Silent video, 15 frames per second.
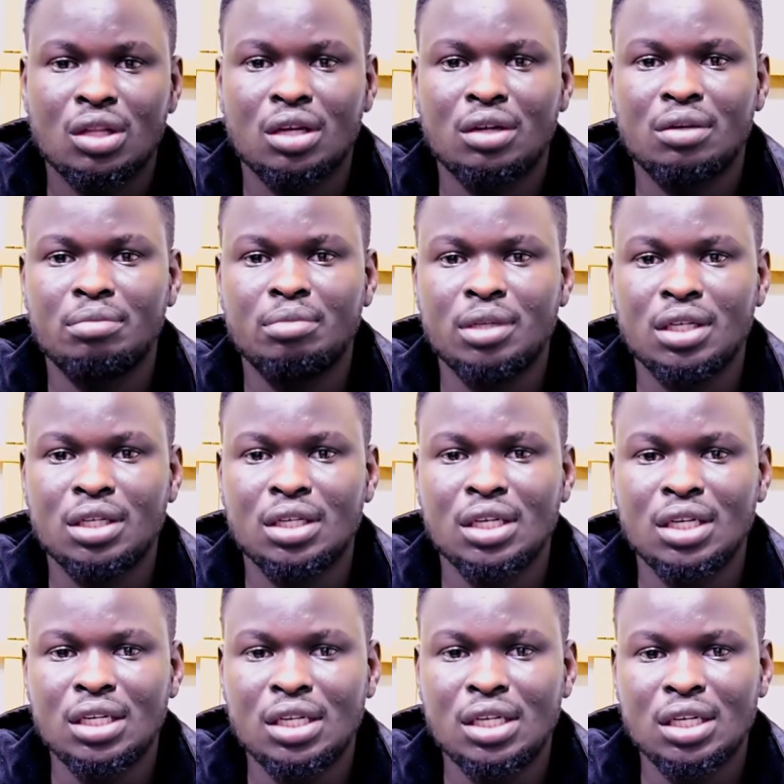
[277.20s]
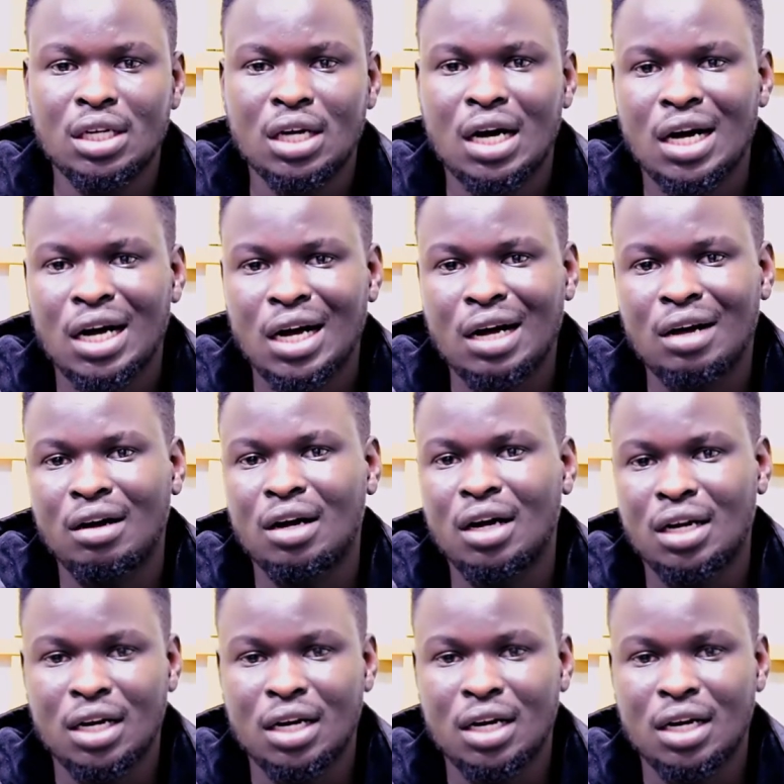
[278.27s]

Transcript: they'll be needing a,